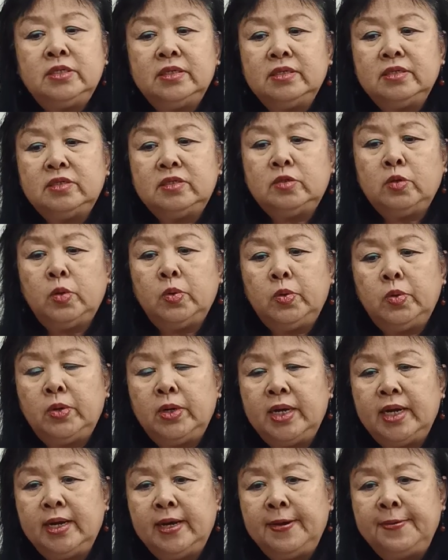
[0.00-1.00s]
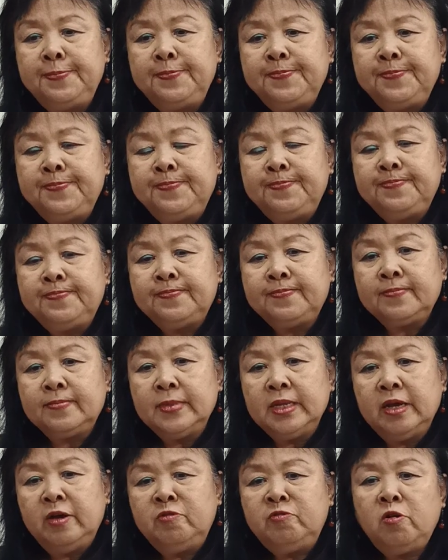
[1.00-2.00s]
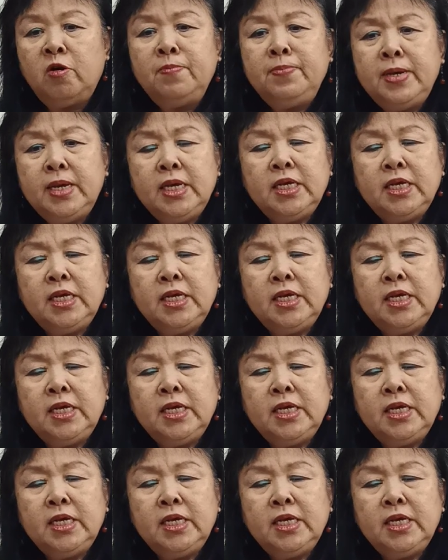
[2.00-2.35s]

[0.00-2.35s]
So For me,